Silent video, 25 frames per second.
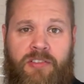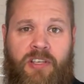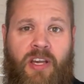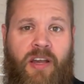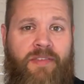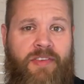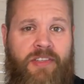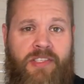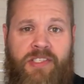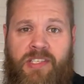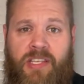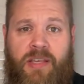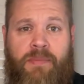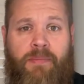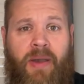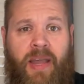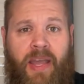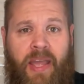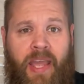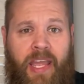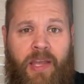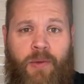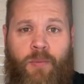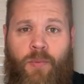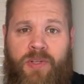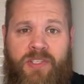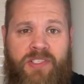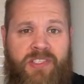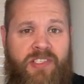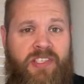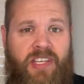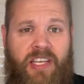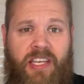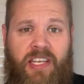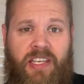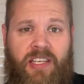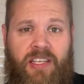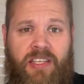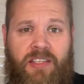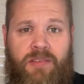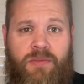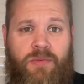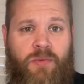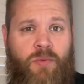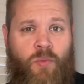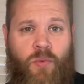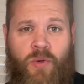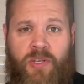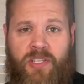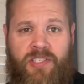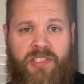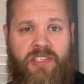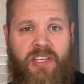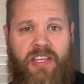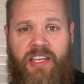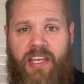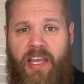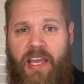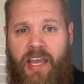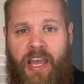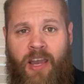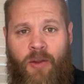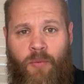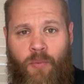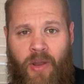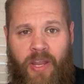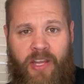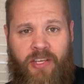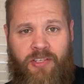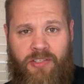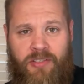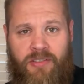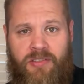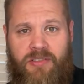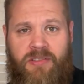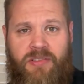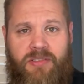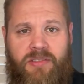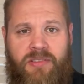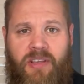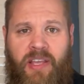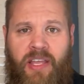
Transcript: Obviously, my A1C was outrageous.